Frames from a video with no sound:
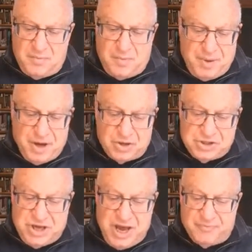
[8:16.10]
Pickers
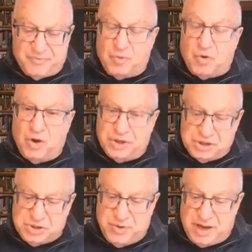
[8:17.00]
came from all the
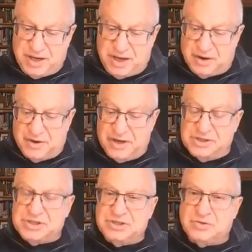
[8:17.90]
surrounding
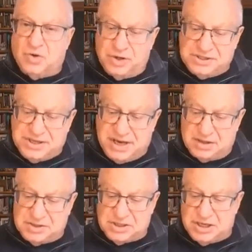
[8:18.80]
areas, all the
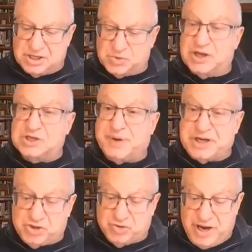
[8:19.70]
towns, as well as by
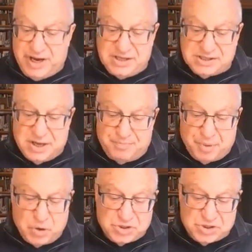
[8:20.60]
trains and
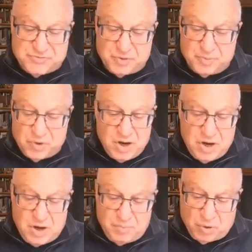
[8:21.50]
boats from
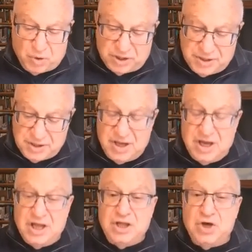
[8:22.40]
Portland.
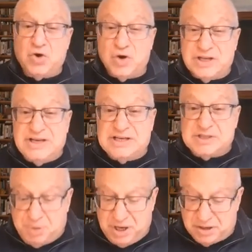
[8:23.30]
The
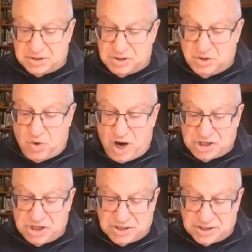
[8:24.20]
earliest pickers to
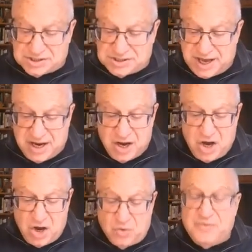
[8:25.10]
Washington State
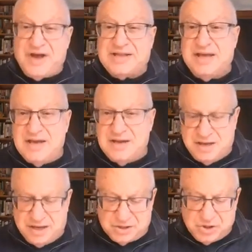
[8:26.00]
were in fact
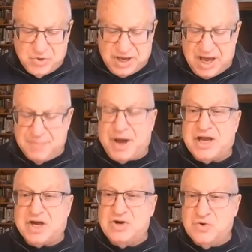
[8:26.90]
Indians who came by
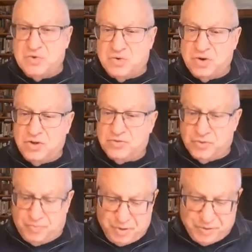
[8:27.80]
canoe
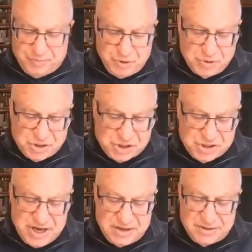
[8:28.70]
through Puget
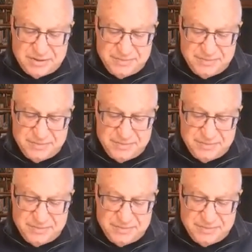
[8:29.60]
Sound.